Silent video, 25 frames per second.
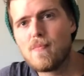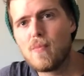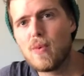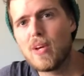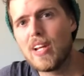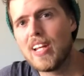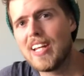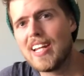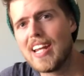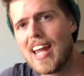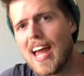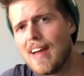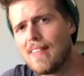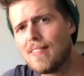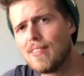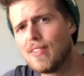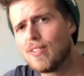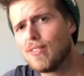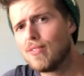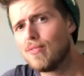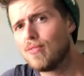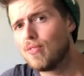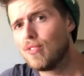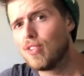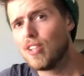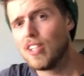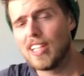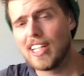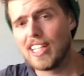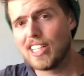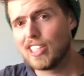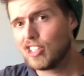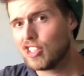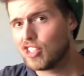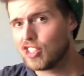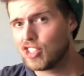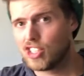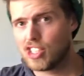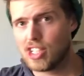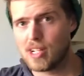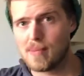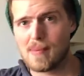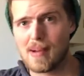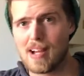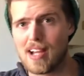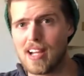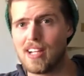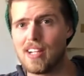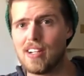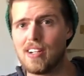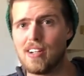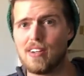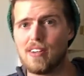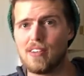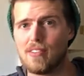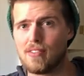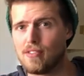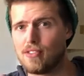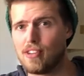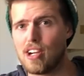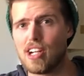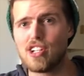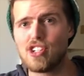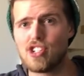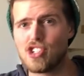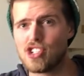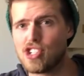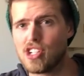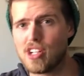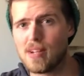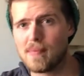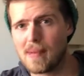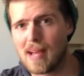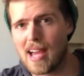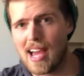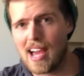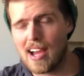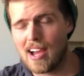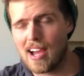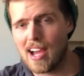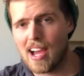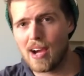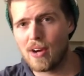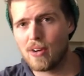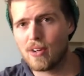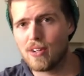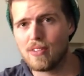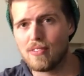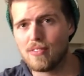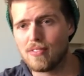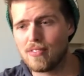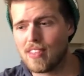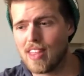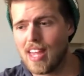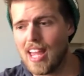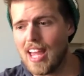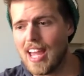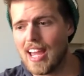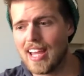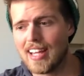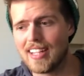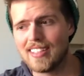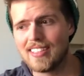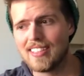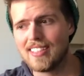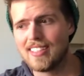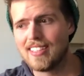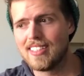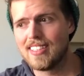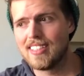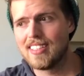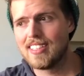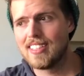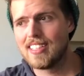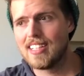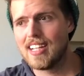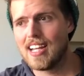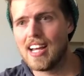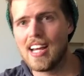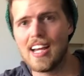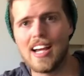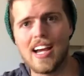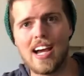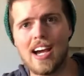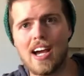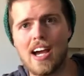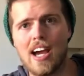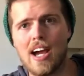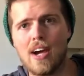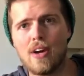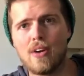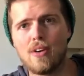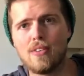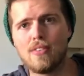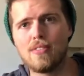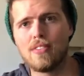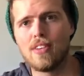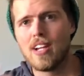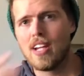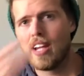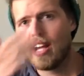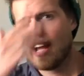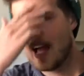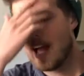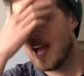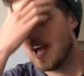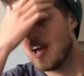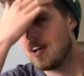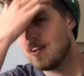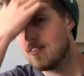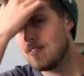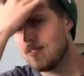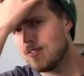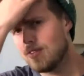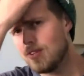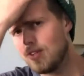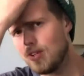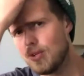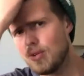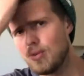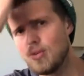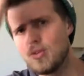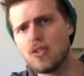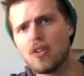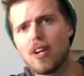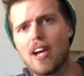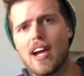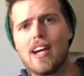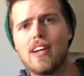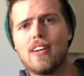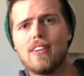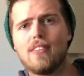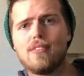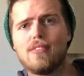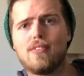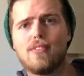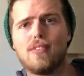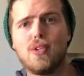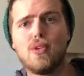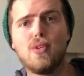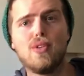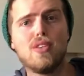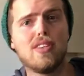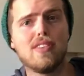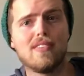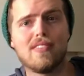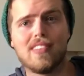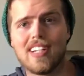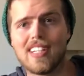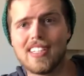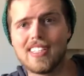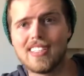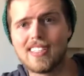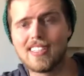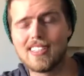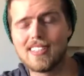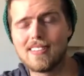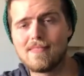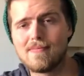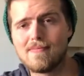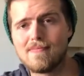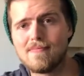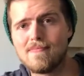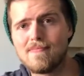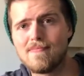We didn't have a relationship or a friendship out of that, out of youth events,